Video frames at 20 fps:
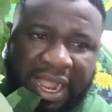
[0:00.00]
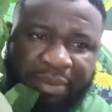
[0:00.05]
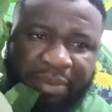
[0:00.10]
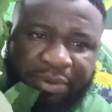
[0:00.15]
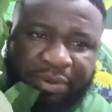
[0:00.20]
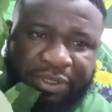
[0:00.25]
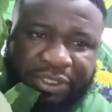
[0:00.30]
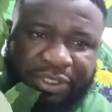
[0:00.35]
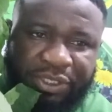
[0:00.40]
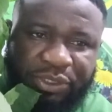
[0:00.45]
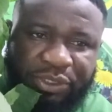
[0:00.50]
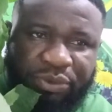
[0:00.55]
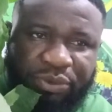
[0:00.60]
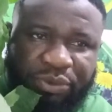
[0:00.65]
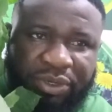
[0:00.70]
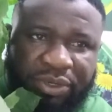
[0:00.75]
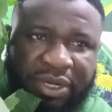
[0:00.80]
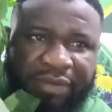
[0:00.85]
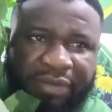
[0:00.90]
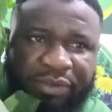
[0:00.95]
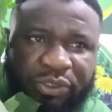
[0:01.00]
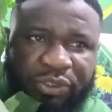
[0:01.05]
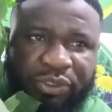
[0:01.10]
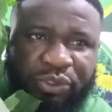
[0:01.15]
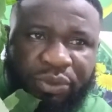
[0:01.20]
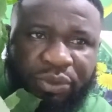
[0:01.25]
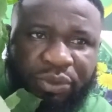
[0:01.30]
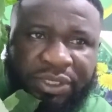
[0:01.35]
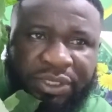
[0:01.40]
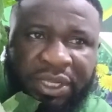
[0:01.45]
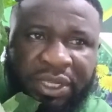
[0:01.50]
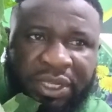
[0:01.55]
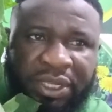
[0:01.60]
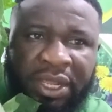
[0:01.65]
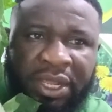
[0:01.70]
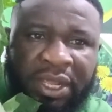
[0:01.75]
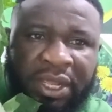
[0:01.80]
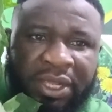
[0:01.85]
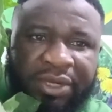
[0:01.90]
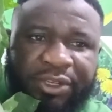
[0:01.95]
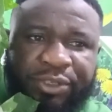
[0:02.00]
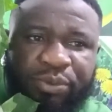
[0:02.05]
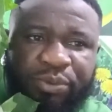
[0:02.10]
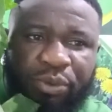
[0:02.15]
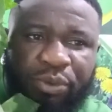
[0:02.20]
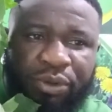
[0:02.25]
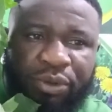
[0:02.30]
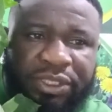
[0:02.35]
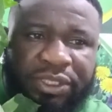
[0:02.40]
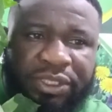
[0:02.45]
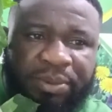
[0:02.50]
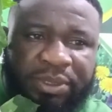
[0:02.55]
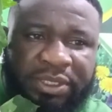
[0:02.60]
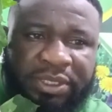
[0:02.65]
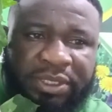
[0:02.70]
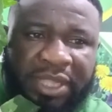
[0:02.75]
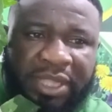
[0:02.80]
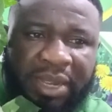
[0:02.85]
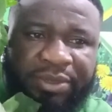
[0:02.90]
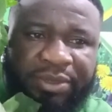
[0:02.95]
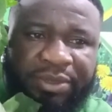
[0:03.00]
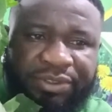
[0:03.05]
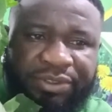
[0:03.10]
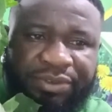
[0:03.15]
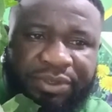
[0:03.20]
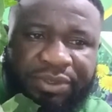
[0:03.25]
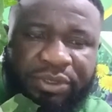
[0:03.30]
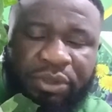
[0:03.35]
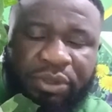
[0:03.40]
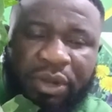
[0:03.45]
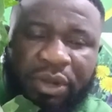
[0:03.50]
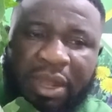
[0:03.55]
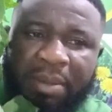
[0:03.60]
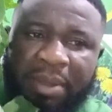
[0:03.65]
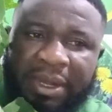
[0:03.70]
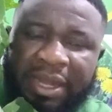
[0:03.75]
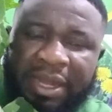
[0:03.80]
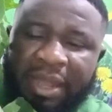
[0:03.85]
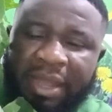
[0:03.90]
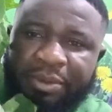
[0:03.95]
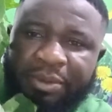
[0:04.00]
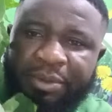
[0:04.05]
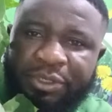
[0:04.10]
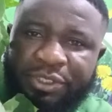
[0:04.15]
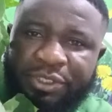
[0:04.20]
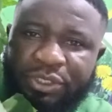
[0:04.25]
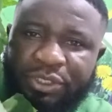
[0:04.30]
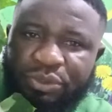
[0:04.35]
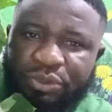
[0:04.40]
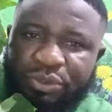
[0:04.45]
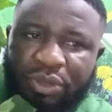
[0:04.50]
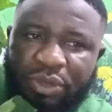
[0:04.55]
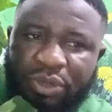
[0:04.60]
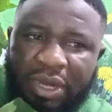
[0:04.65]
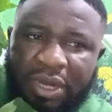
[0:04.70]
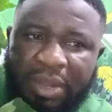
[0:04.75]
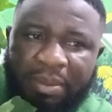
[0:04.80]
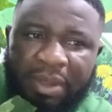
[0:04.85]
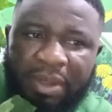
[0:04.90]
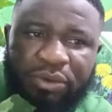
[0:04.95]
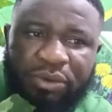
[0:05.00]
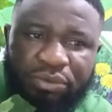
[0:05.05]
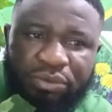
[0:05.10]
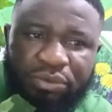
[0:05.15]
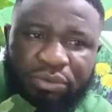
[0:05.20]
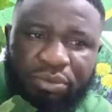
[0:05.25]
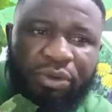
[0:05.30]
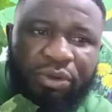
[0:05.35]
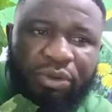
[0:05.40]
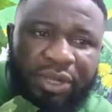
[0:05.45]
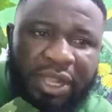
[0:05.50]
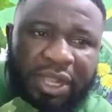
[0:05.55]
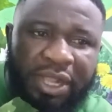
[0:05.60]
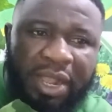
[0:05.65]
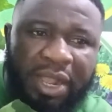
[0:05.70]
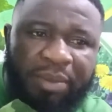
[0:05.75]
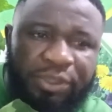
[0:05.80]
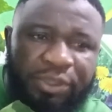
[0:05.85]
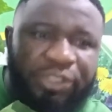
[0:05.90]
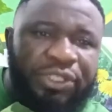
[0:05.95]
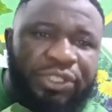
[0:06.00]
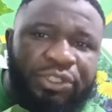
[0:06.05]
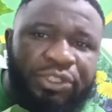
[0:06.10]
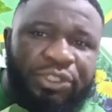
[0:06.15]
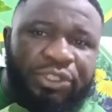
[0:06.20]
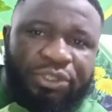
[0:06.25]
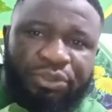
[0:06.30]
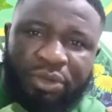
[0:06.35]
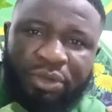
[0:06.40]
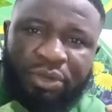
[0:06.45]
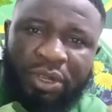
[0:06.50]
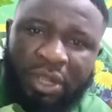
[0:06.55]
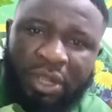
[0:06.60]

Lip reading: I appreciate you, Rilla, for joining this morning. They will tap the screen. Dollar Man, I appreciate you. Dollar Man, good morning. I appreciate you.